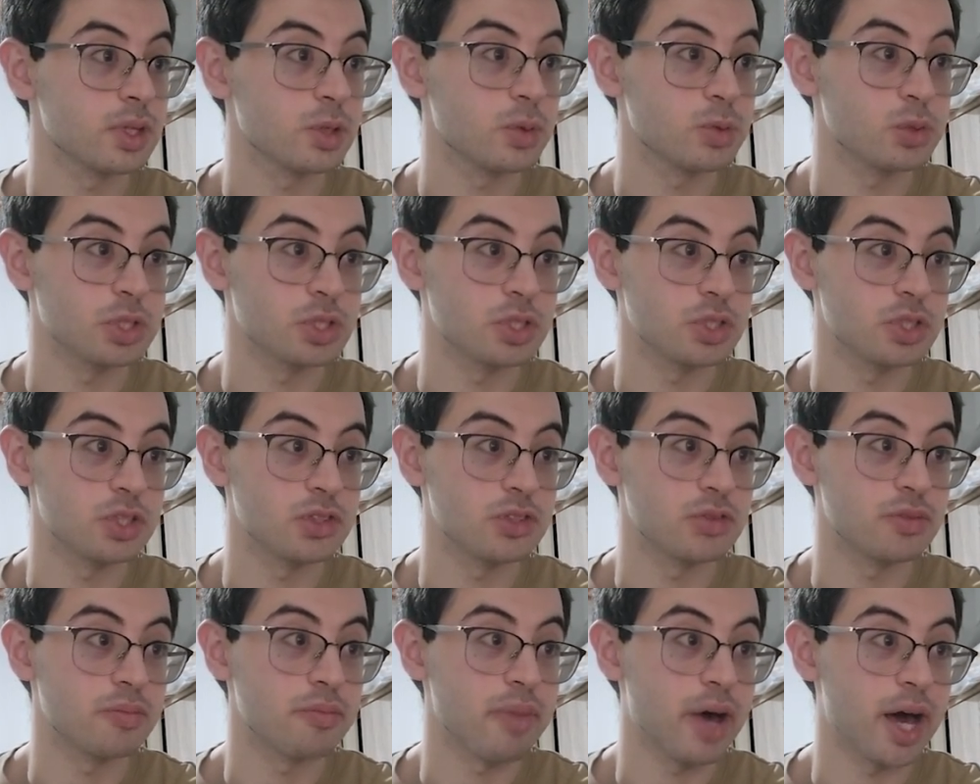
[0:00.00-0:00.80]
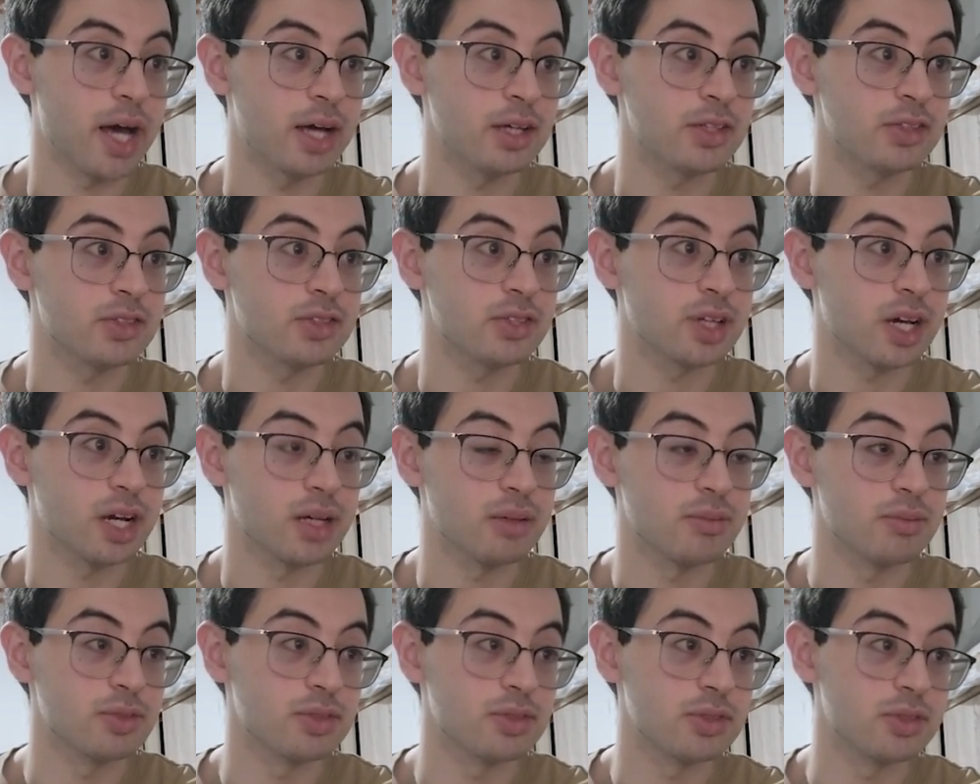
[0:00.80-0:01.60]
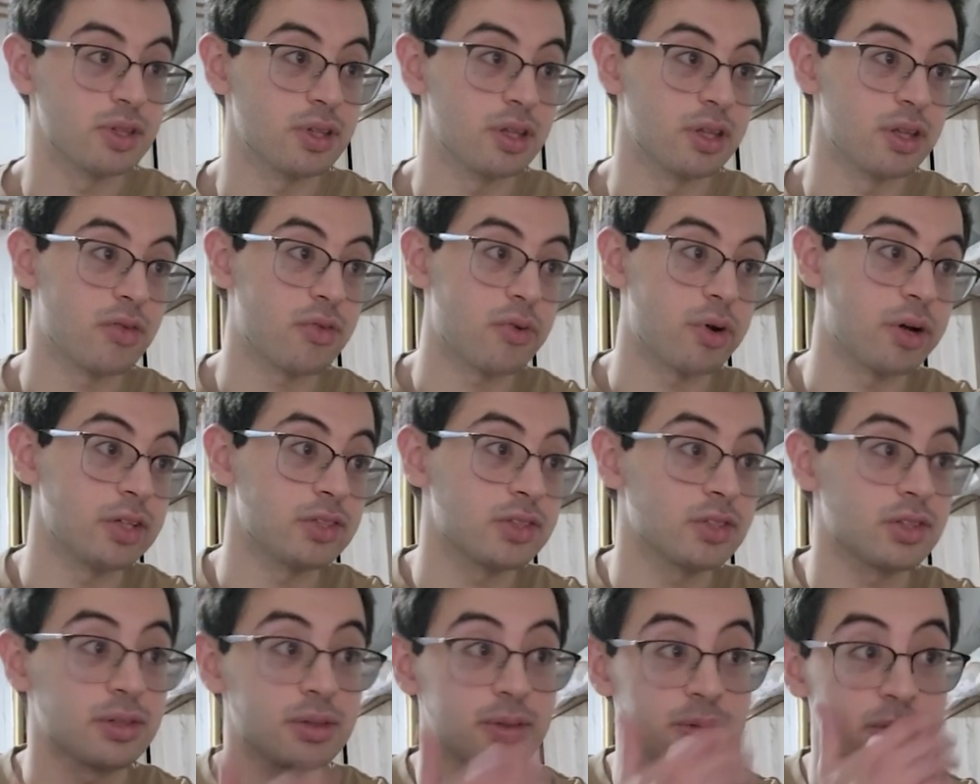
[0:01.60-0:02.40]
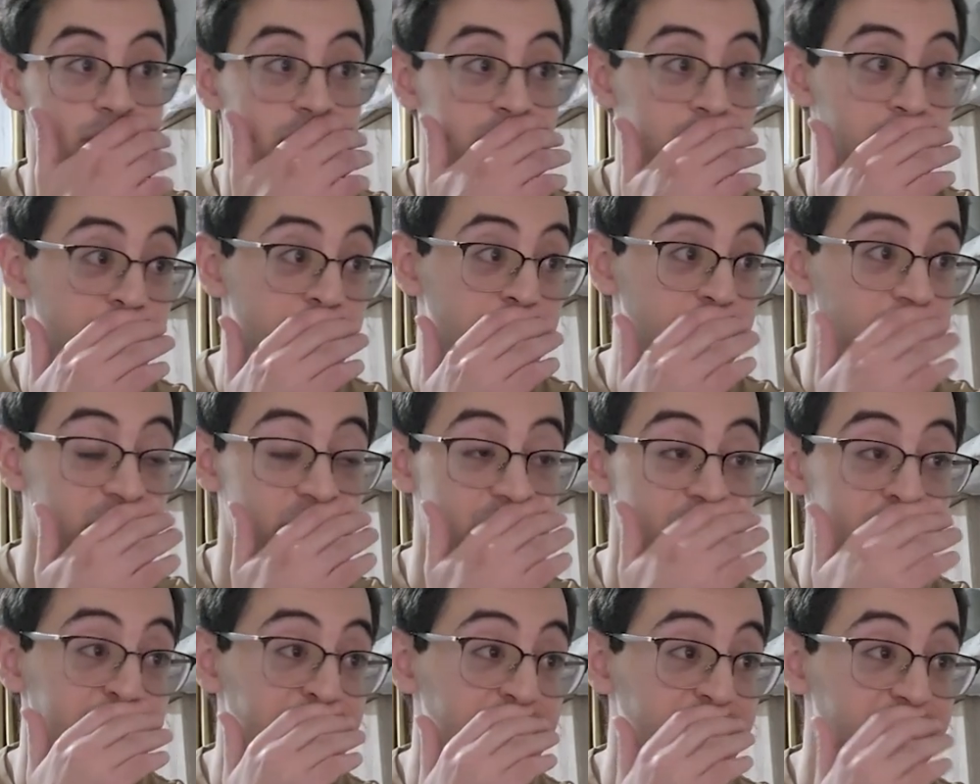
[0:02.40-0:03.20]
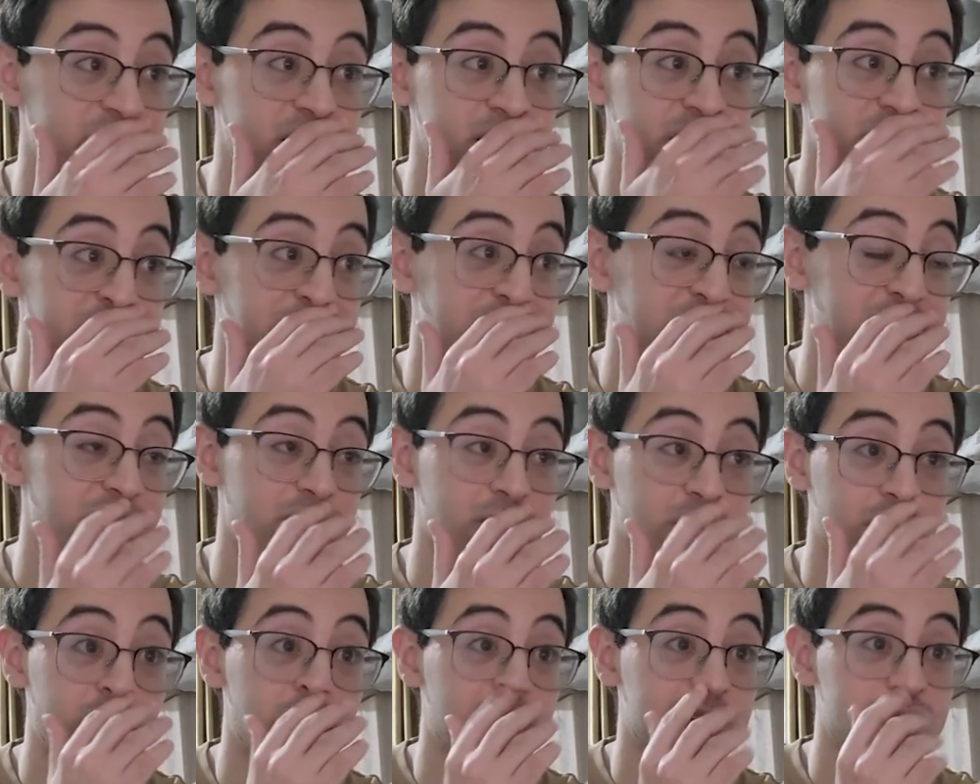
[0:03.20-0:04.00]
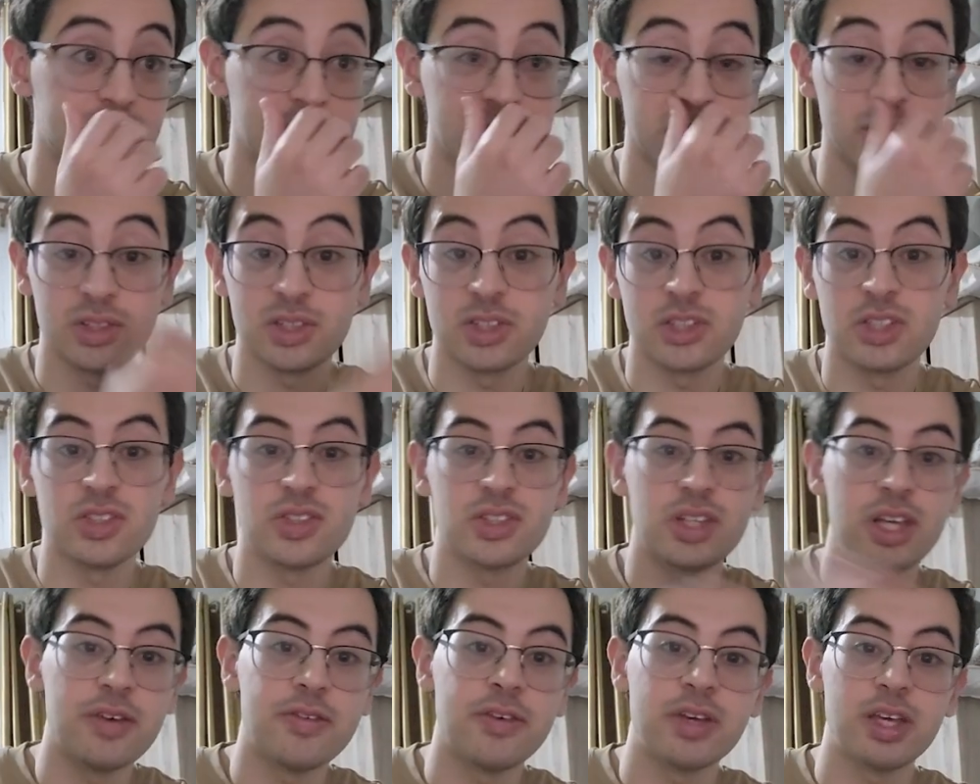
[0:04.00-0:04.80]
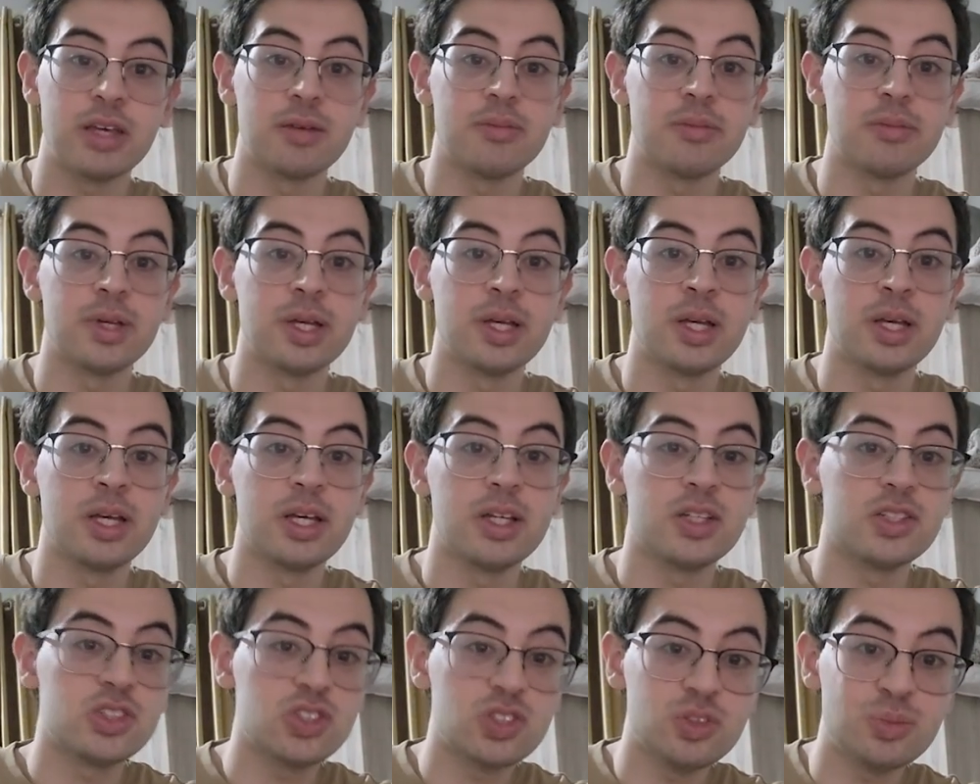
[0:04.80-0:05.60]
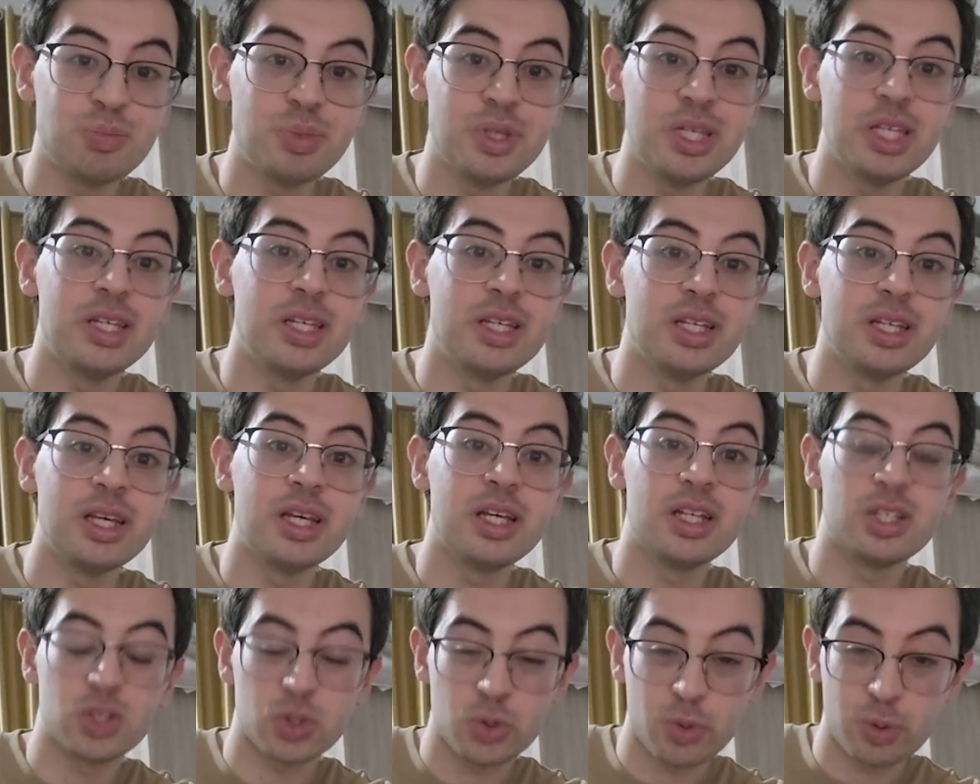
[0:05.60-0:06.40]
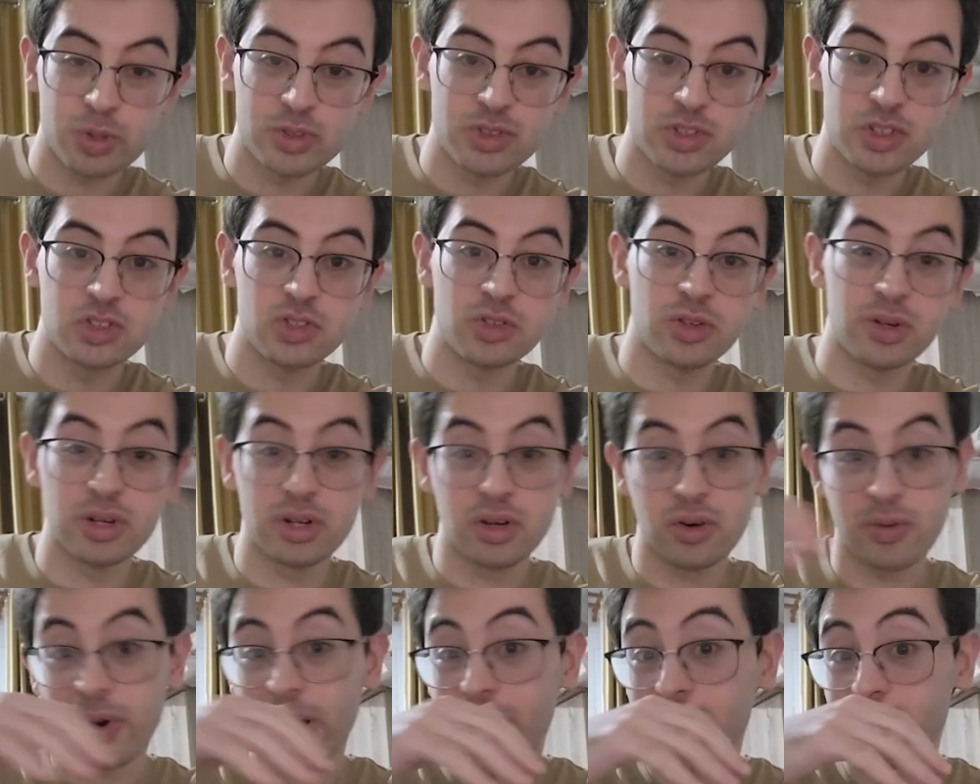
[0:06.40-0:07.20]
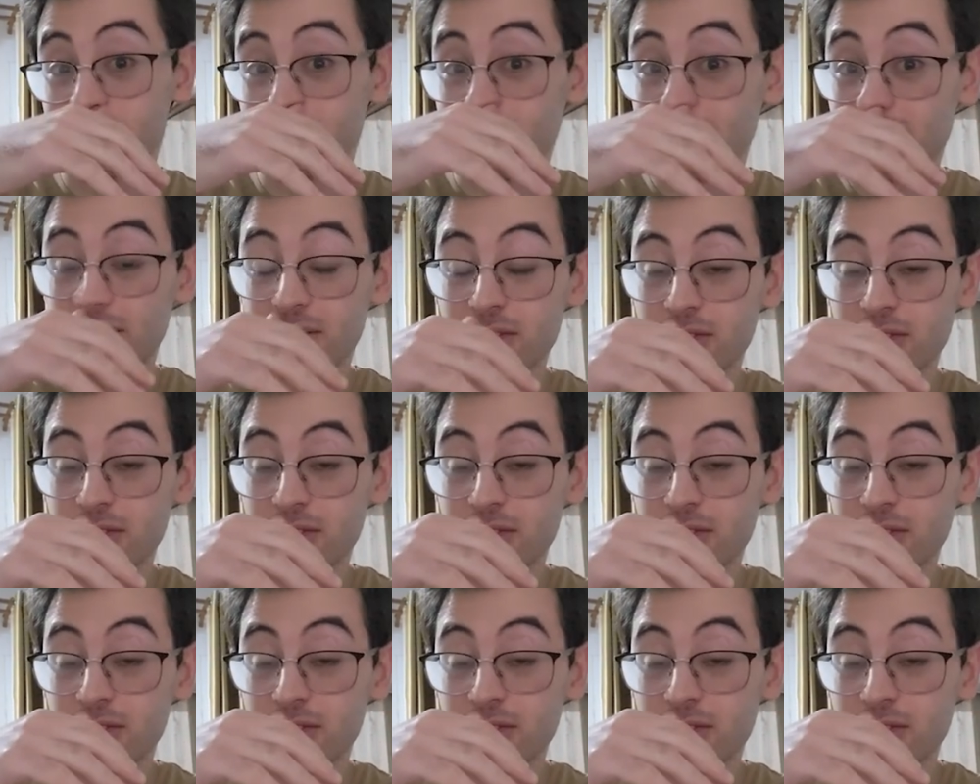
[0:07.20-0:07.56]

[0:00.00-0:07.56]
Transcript: which is just mass times the thrust over the velocity. So it's just giving him speed towards a certain direction.